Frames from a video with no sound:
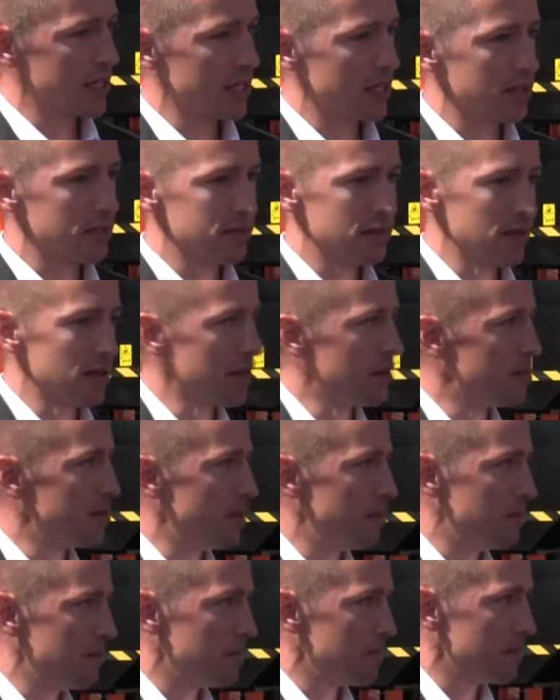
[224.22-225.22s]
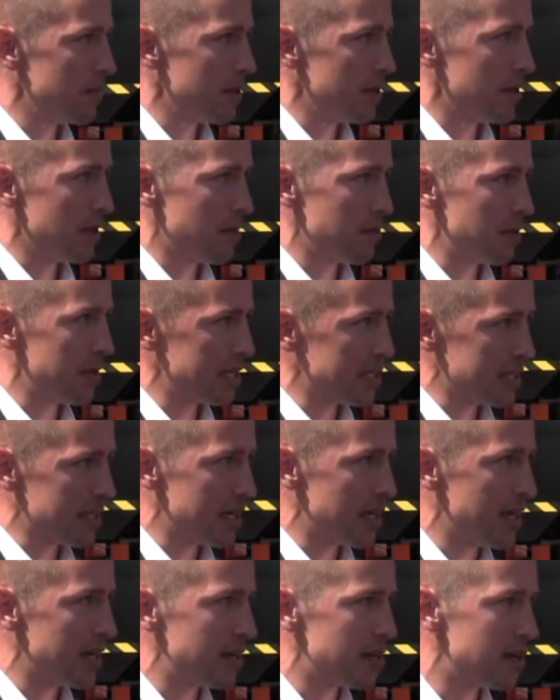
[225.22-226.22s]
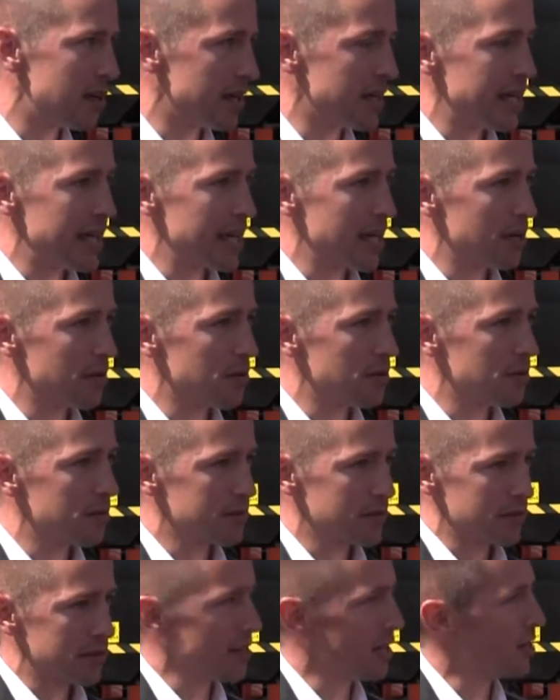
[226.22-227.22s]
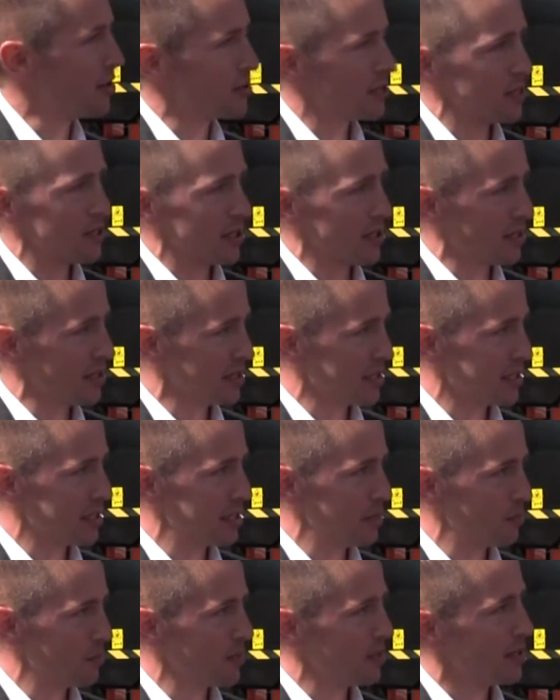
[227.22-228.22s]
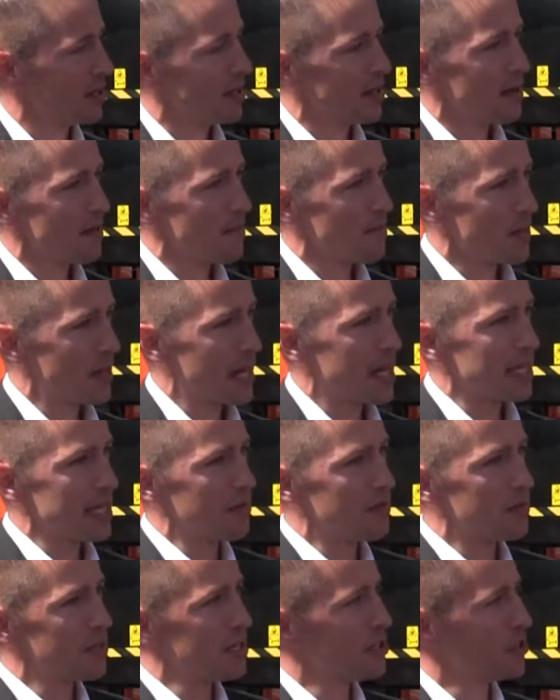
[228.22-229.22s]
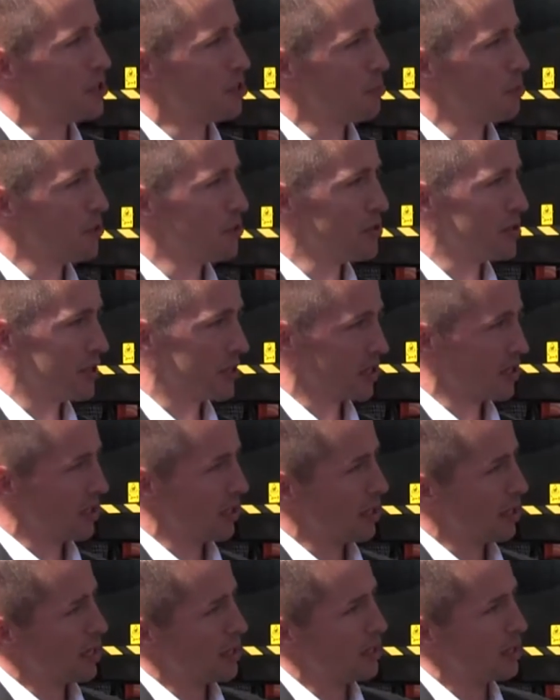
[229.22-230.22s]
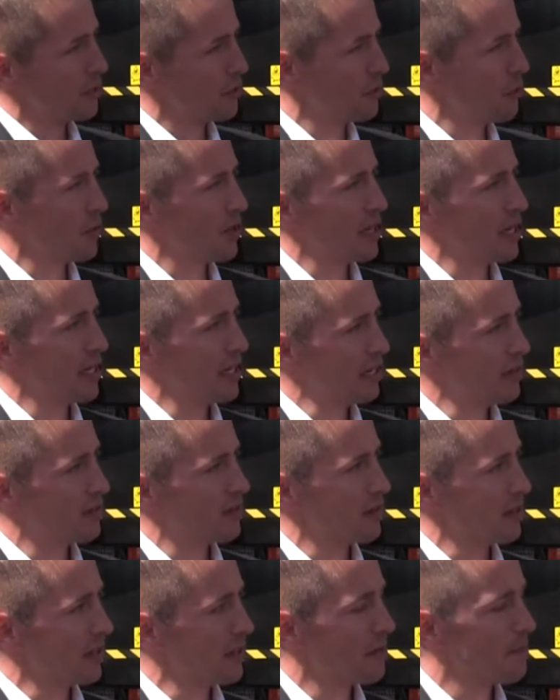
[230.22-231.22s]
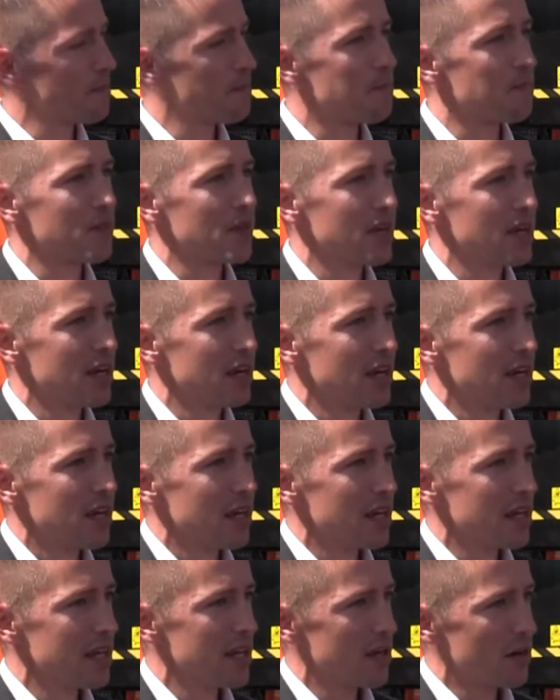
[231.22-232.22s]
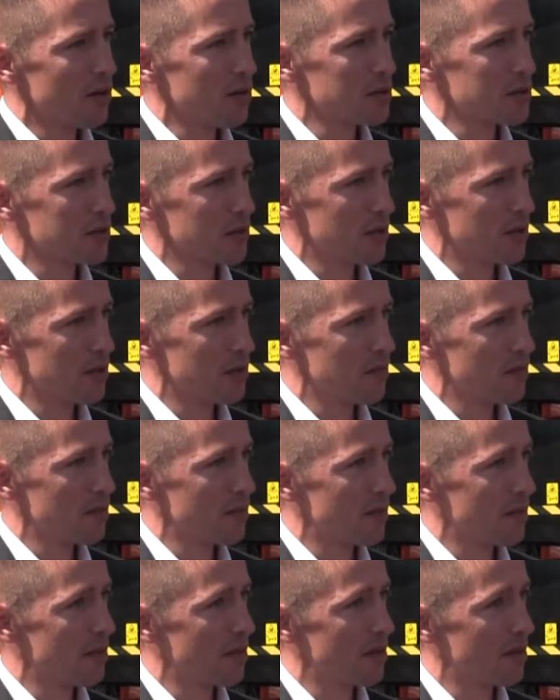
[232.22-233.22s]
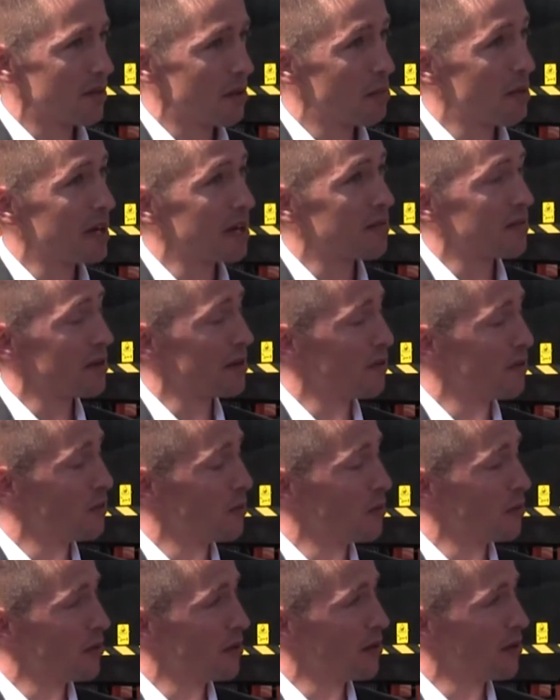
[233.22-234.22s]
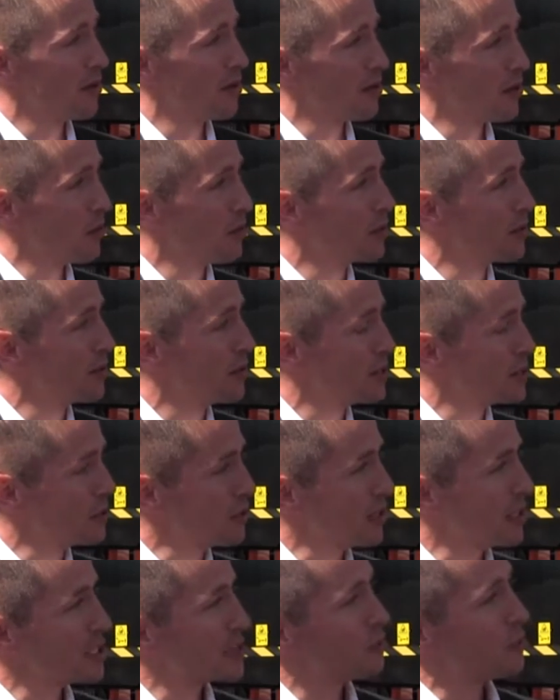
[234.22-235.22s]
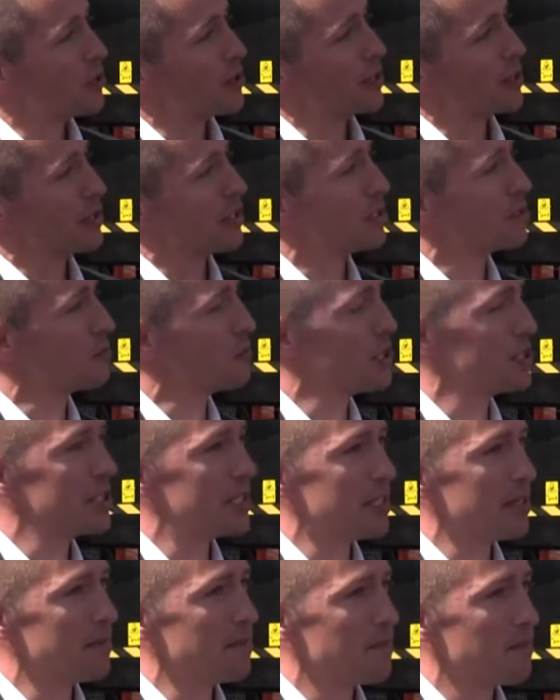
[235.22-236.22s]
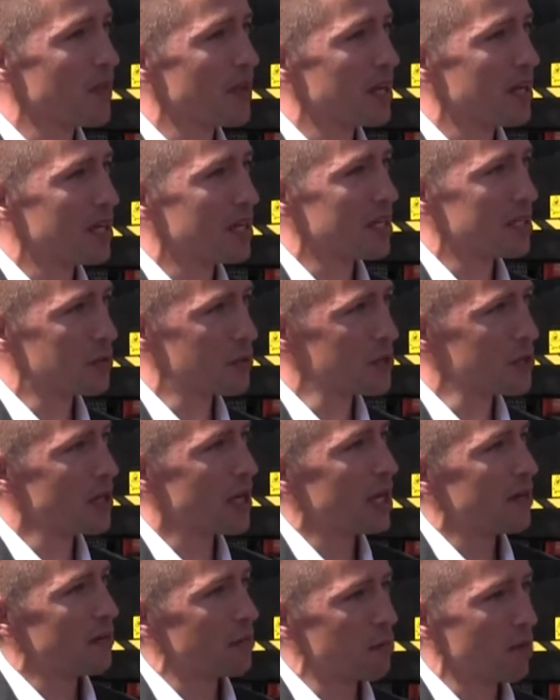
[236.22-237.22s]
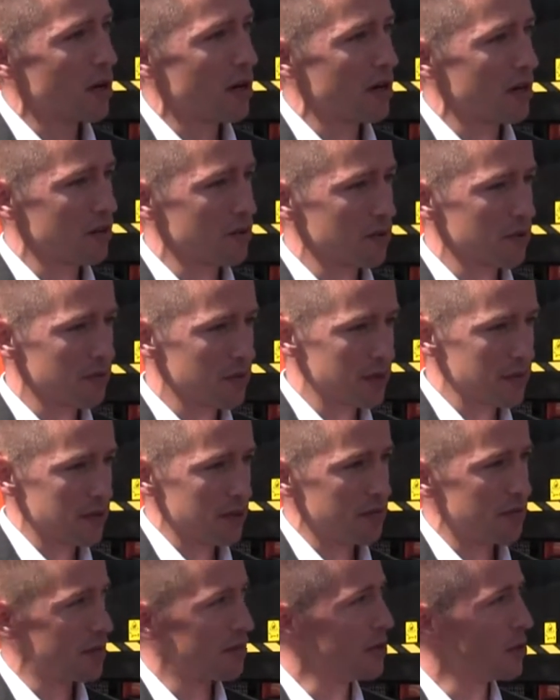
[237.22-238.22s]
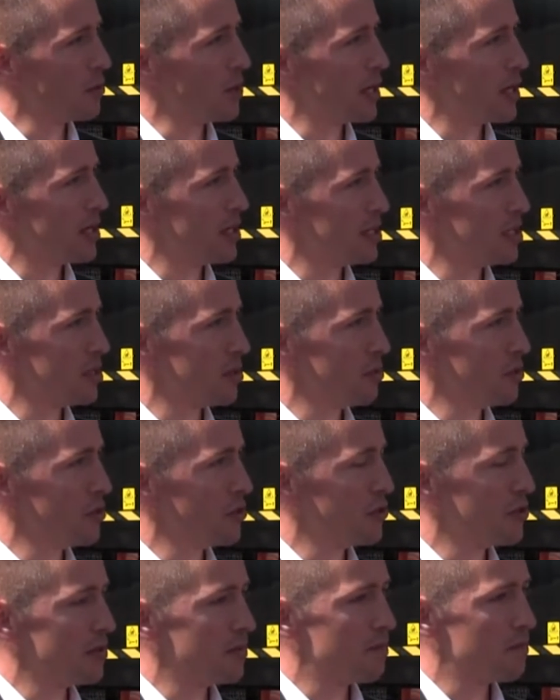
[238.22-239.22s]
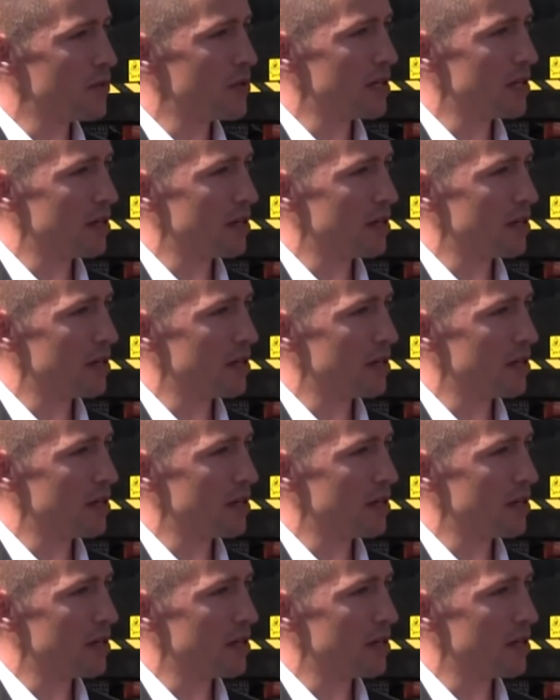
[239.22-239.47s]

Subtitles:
you get a little up on a side or on an angle, your tires aren't going to slip. That even distribution is going to allow you to terrain evenly. And then also, the benefit for the owner that's transporting this machine is when you have a product with 50-50 weight distribution,